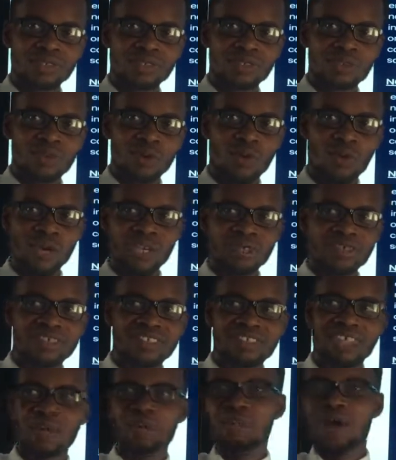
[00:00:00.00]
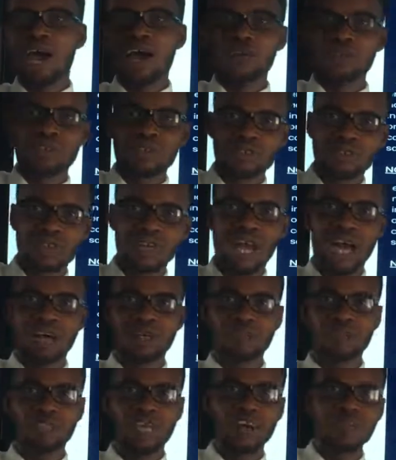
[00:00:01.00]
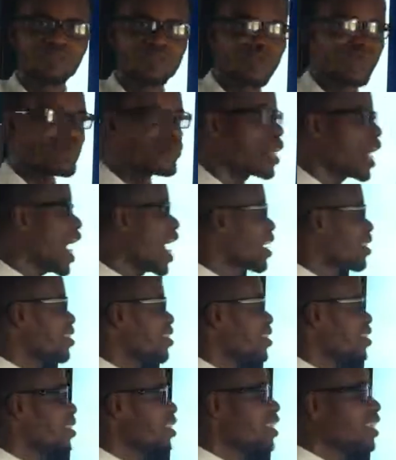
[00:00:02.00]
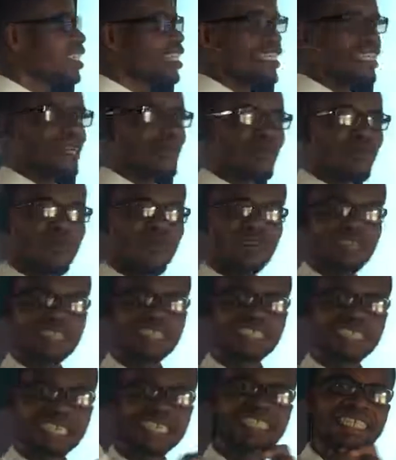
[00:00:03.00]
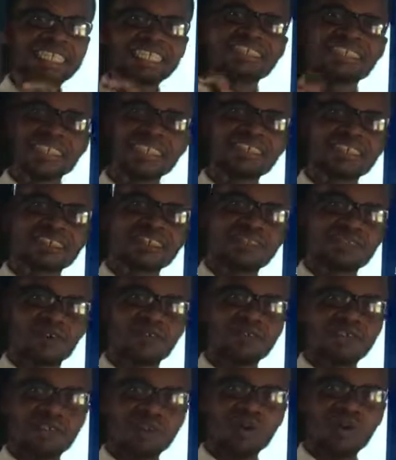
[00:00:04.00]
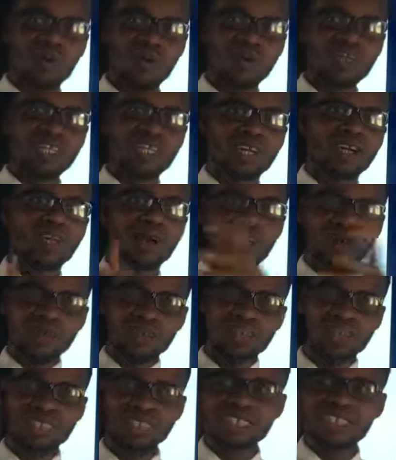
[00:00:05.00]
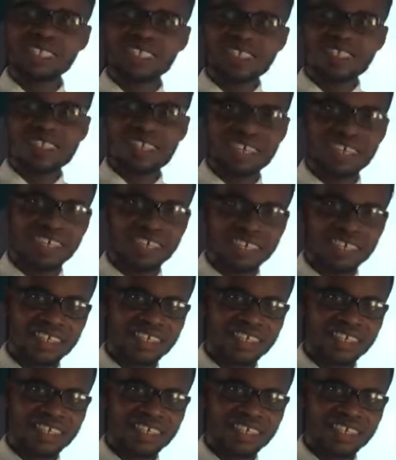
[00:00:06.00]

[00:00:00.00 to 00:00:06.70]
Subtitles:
So when you step out of your house, you have to look at what the dictates of the law, what the laws say.